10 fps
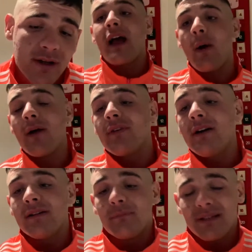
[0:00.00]
However,
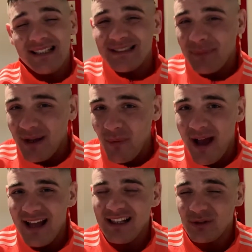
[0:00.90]
please be
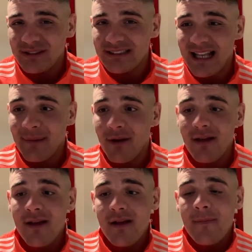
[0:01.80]
aware, little disclaimer,
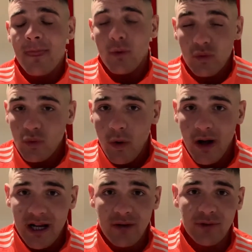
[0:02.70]
all
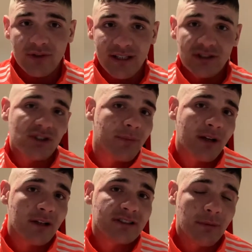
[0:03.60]
workout routines should be
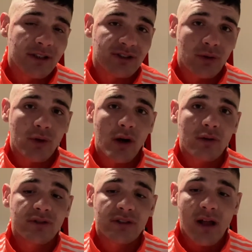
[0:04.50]
customized to your
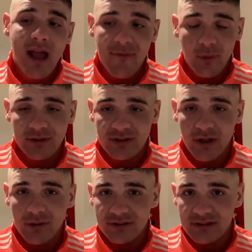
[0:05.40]
goals. Everyone's
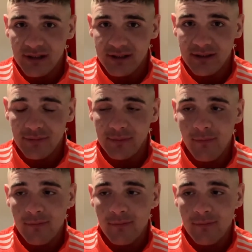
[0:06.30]
goals are slightly different.